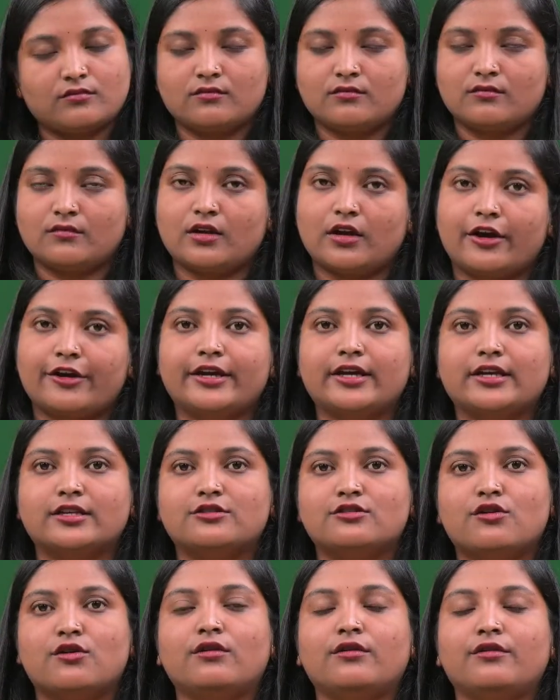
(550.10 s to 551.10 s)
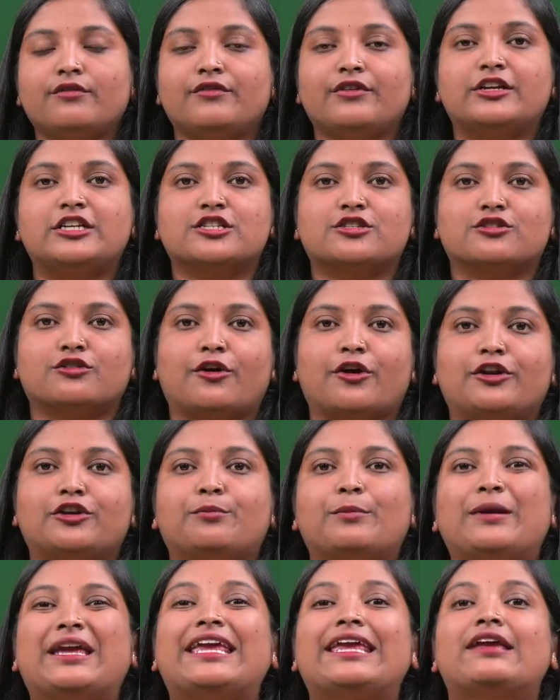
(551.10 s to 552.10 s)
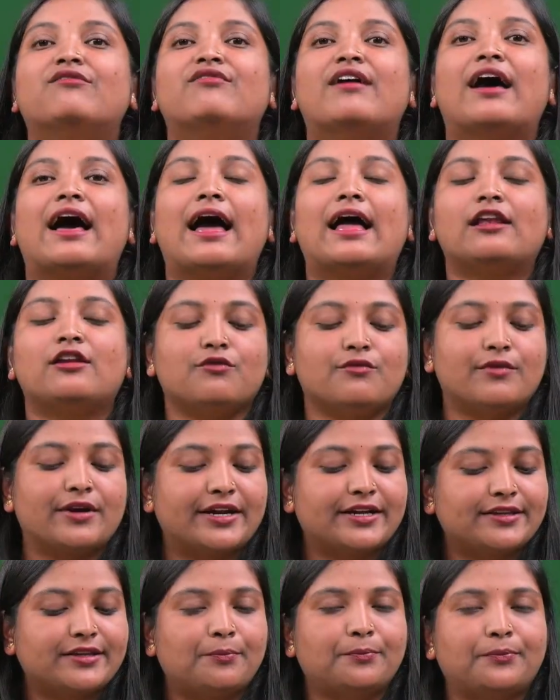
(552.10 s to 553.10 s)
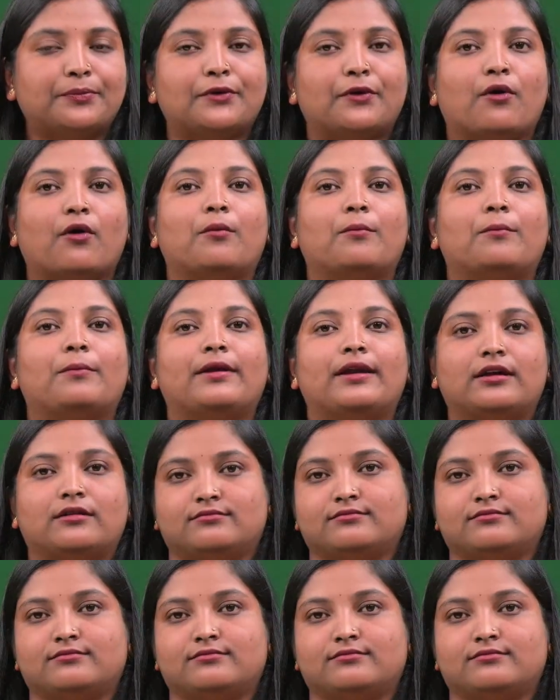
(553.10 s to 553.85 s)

okay, so it is going to be evaluate the problem.